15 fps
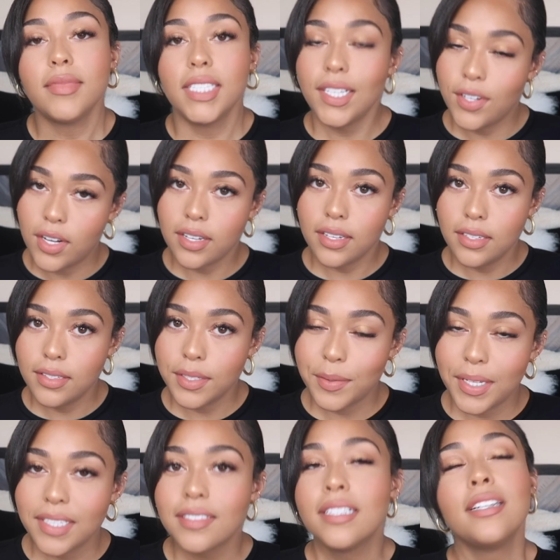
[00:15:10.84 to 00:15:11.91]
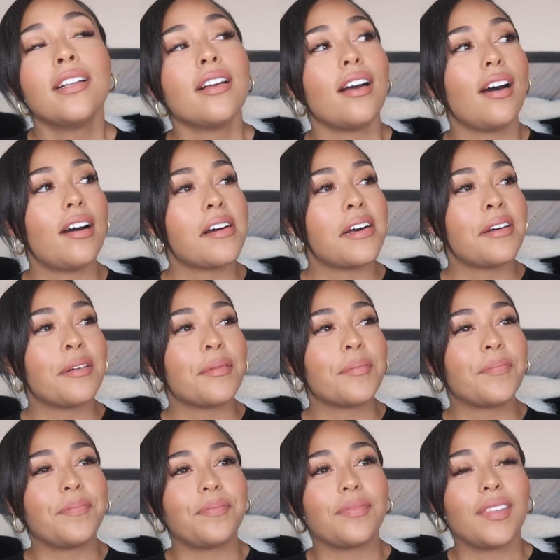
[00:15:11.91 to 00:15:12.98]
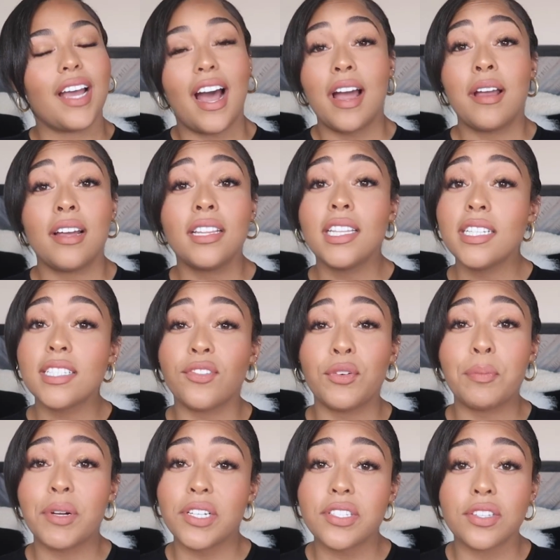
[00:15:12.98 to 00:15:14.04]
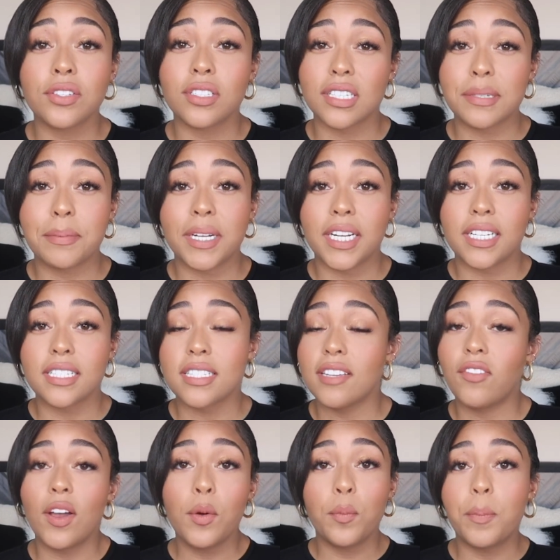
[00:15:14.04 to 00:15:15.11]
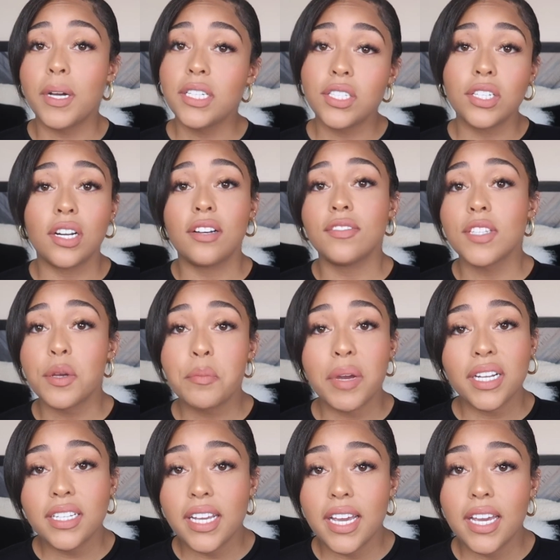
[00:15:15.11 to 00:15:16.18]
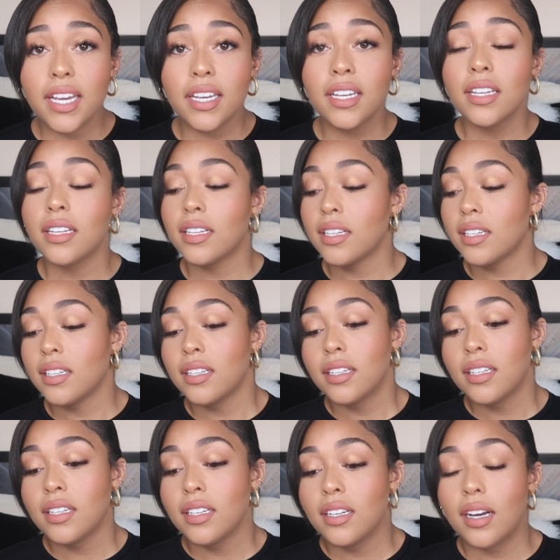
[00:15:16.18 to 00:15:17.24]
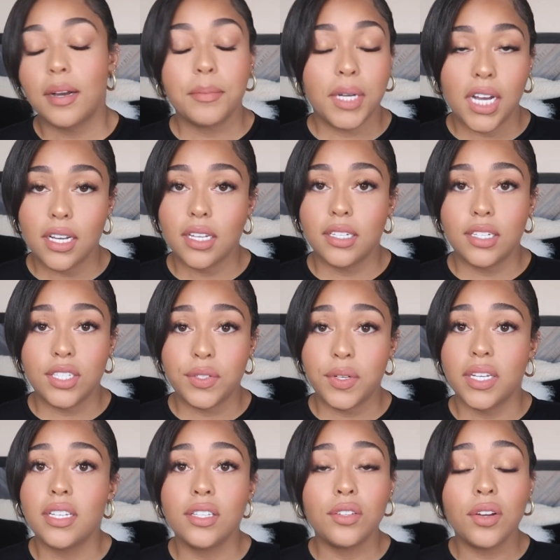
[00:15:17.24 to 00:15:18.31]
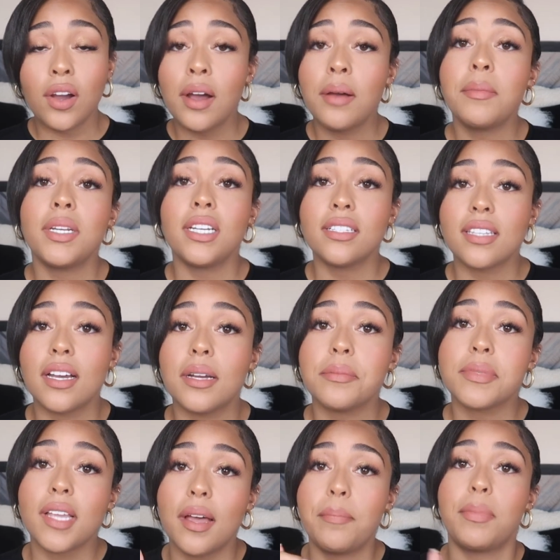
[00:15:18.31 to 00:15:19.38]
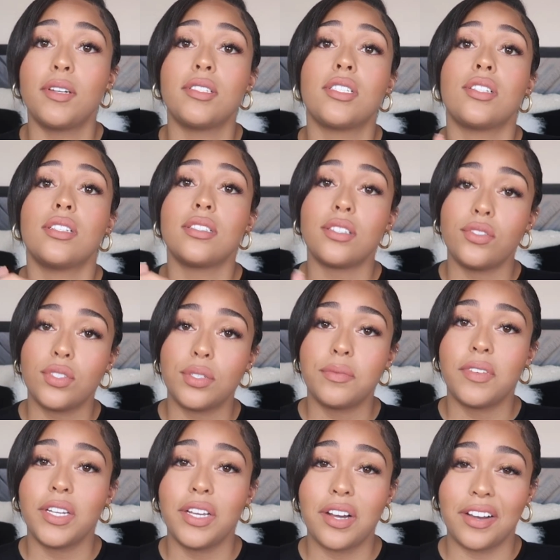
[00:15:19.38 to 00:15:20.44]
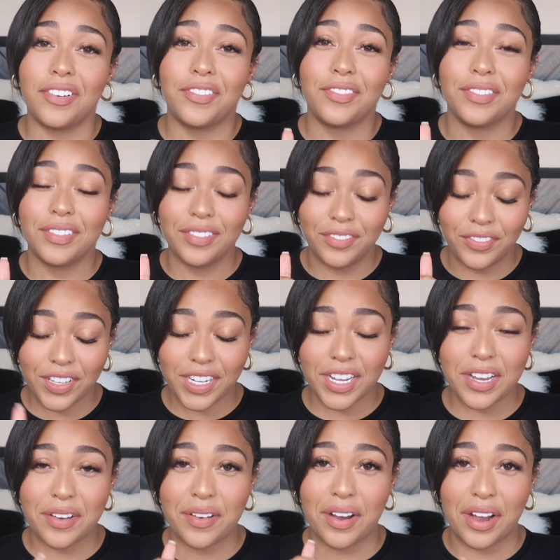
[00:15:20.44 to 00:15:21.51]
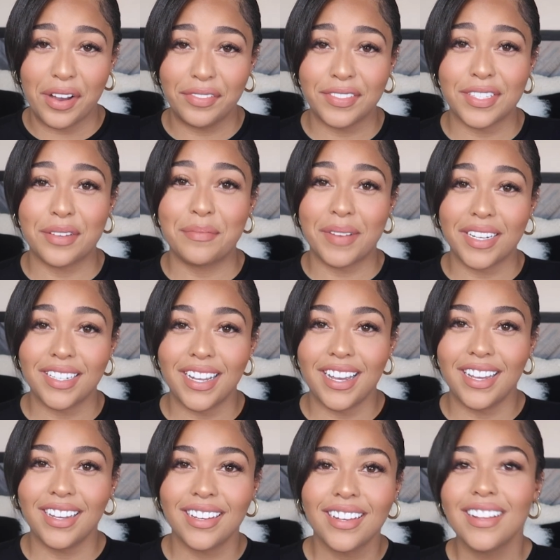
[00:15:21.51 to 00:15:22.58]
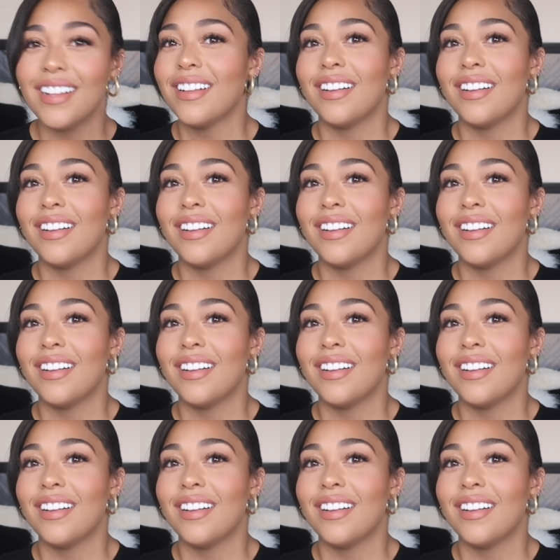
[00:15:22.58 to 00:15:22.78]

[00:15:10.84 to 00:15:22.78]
You're not gonna do it. At least from personal experience, if I push it off till Monday, I'm not gonna do it. You know how many times I pushed this YouTube video off till Monday?